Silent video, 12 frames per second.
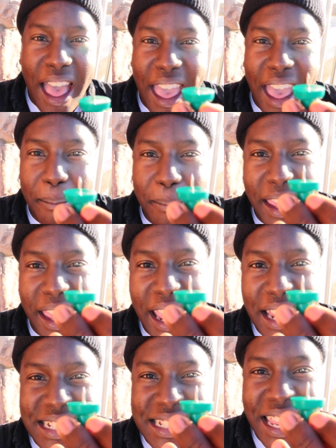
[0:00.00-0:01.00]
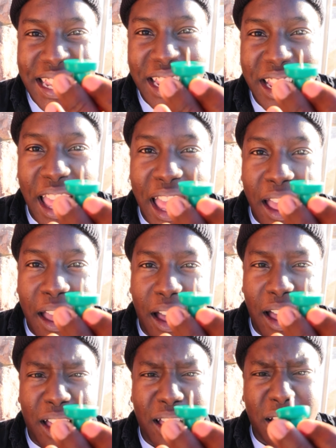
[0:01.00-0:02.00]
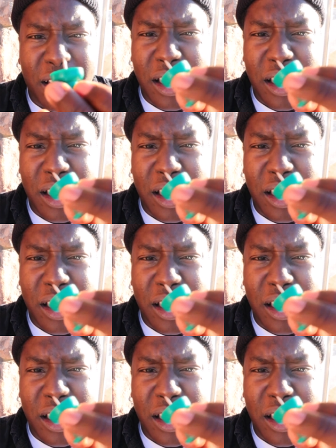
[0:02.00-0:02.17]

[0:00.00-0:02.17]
I have my handy dandy uh,